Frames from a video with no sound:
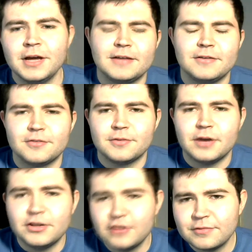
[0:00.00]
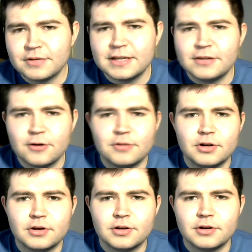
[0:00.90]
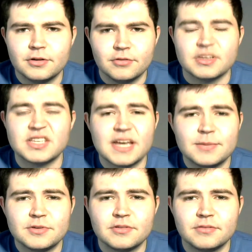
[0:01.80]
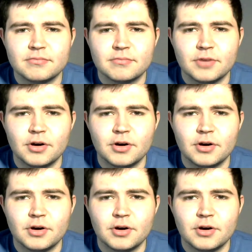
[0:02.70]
And I generally don't look at the reception